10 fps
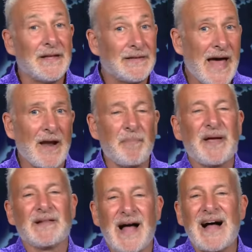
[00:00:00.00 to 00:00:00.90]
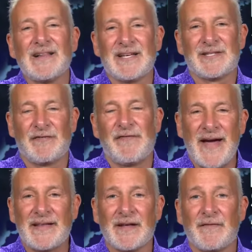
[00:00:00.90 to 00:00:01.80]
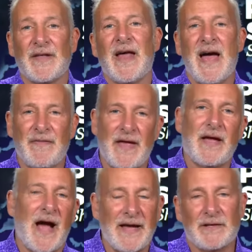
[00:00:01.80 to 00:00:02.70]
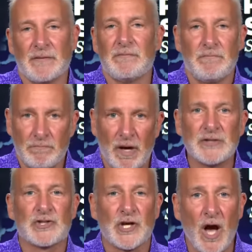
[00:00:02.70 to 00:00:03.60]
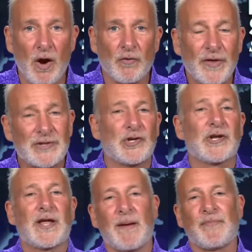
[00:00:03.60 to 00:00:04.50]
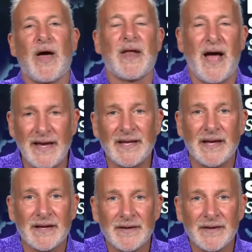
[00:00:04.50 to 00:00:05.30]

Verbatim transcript: that'll be a lot less effective than had they hiked them months ago. They should have kept on hiking.